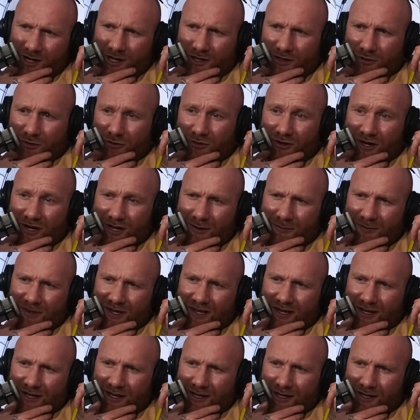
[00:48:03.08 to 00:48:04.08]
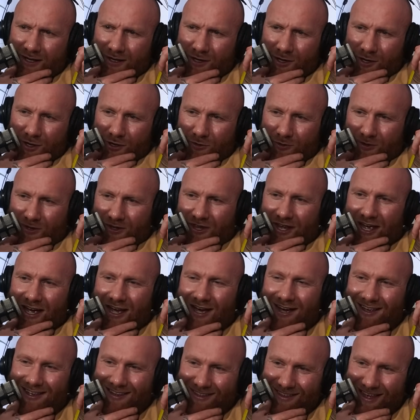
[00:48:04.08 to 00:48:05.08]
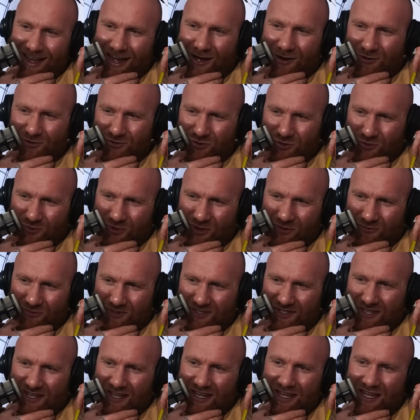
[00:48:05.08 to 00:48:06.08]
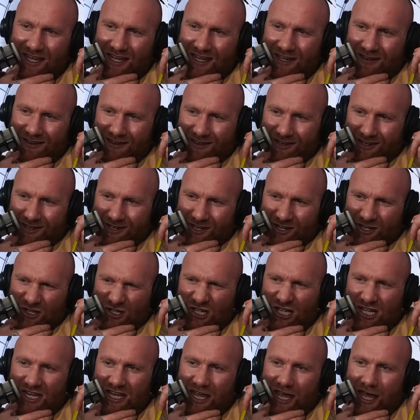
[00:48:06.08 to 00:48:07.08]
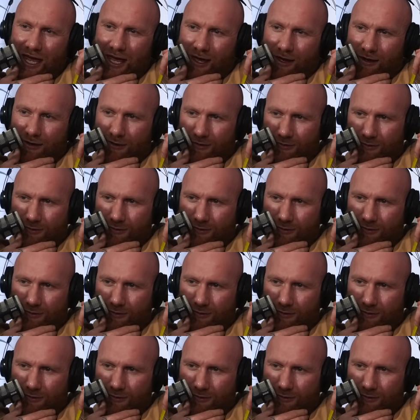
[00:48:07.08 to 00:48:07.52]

Ah, they're all right, mate. Aye. Well, the Aljo one was the knee gate.